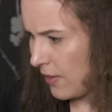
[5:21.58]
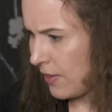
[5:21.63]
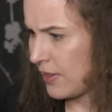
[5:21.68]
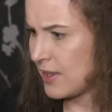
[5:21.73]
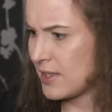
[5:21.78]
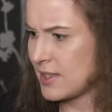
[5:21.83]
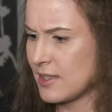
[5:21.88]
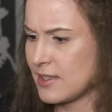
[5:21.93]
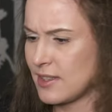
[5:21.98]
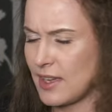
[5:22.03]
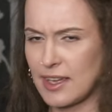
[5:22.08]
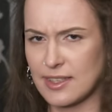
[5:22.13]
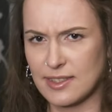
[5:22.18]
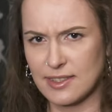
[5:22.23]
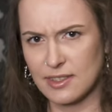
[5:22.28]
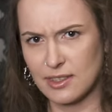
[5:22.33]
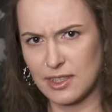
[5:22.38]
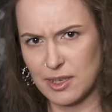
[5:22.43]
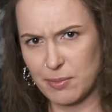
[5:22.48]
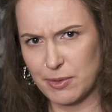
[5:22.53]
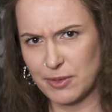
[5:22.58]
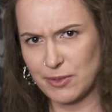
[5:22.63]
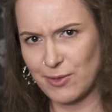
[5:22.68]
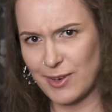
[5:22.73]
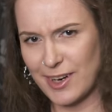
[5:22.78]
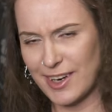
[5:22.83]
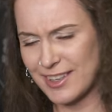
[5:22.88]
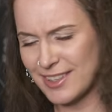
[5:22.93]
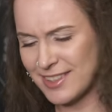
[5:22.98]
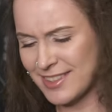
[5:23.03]
This is a sleeping
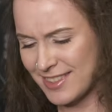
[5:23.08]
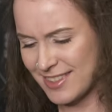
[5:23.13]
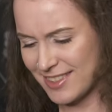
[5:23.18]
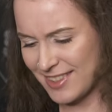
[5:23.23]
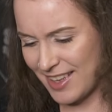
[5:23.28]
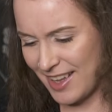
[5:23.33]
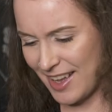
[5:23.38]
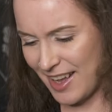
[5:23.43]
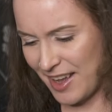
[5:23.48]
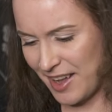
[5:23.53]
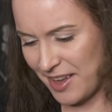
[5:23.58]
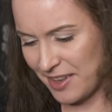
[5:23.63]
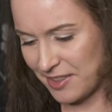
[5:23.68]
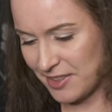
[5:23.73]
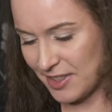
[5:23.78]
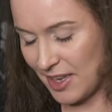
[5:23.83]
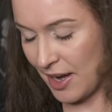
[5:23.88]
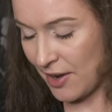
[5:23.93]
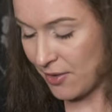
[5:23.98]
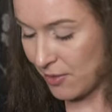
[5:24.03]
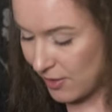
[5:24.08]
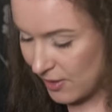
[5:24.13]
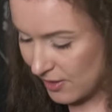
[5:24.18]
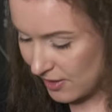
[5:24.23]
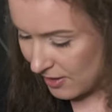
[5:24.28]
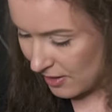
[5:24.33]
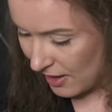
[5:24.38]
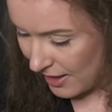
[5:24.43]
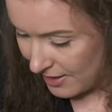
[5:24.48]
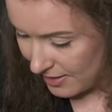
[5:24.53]
dress, and I
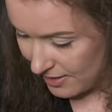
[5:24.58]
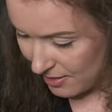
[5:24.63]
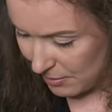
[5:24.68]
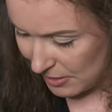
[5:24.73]
really like the